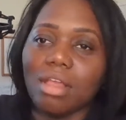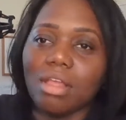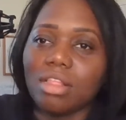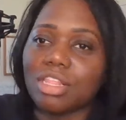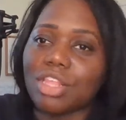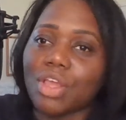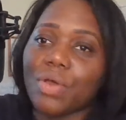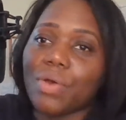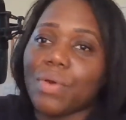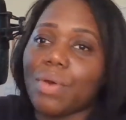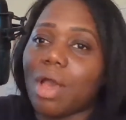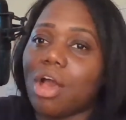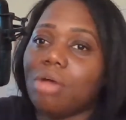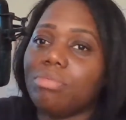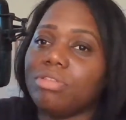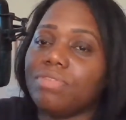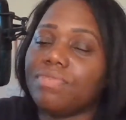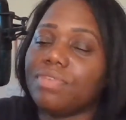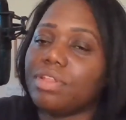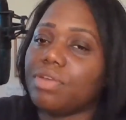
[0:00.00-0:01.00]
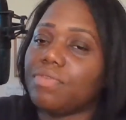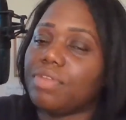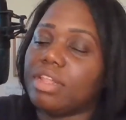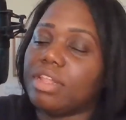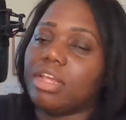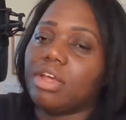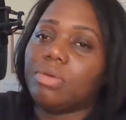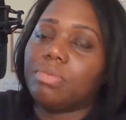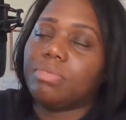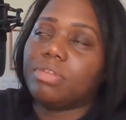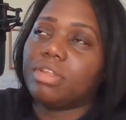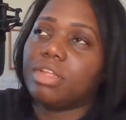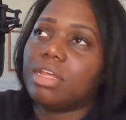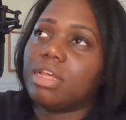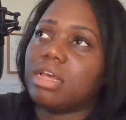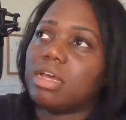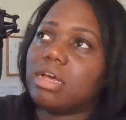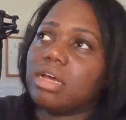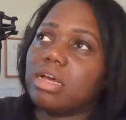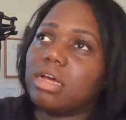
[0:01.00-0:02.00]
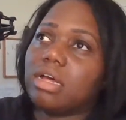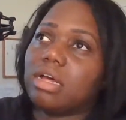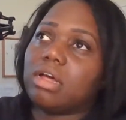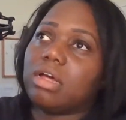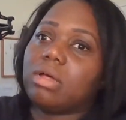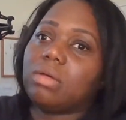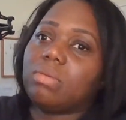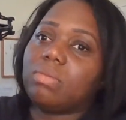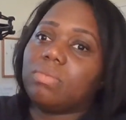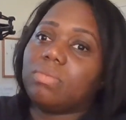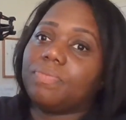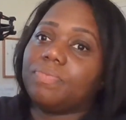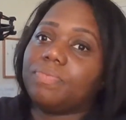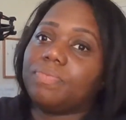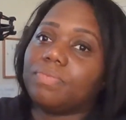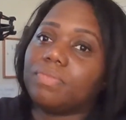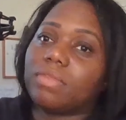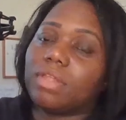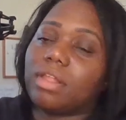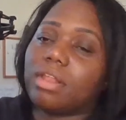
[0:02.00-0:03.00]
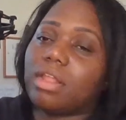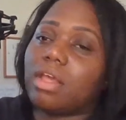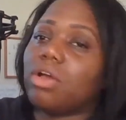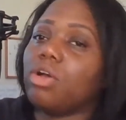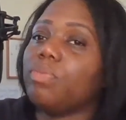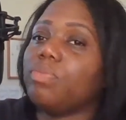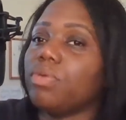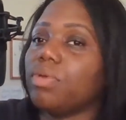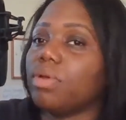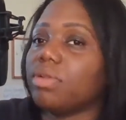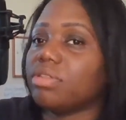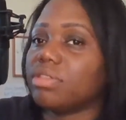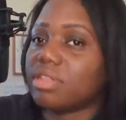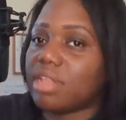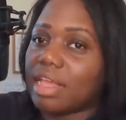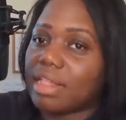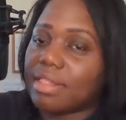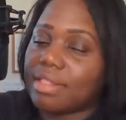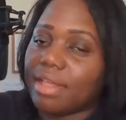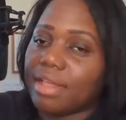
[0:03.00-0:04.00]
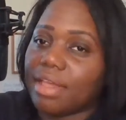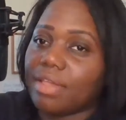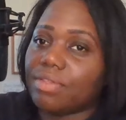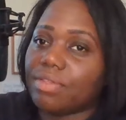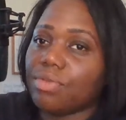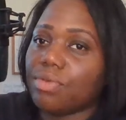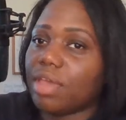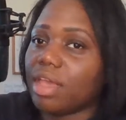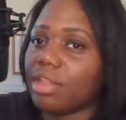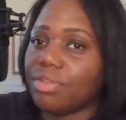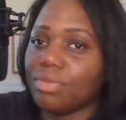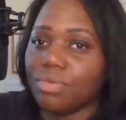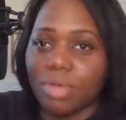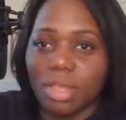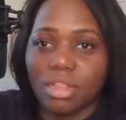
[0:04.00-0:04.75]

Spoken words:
So I hope this video really helped. And I hope you understand that you can't do